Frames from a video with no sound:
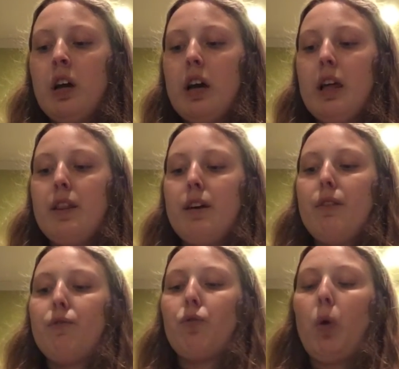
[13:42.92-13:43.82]
And
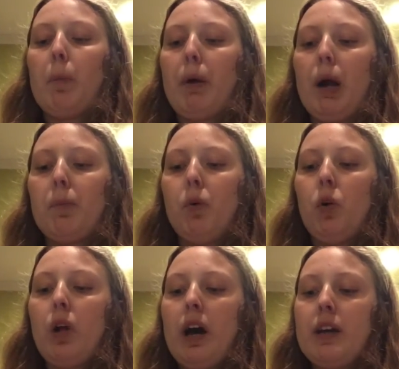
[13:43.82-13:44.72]
then for
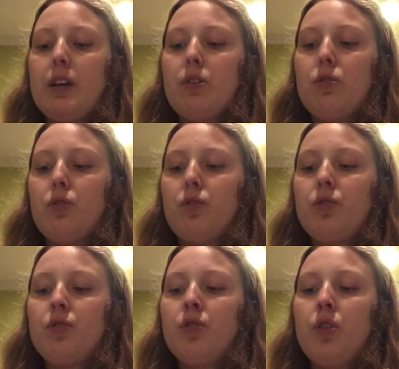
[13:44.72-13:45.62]
purple, I
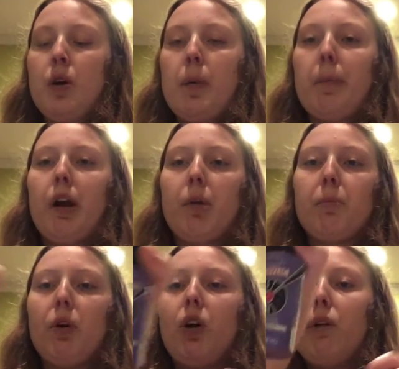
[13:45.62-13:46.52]
used
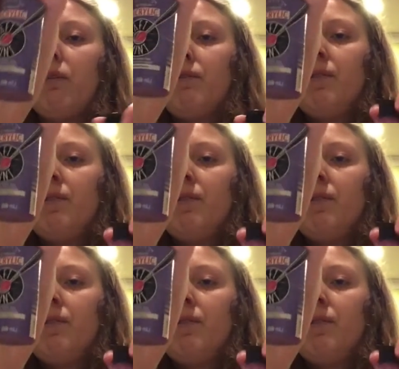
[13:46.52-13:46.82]
purple,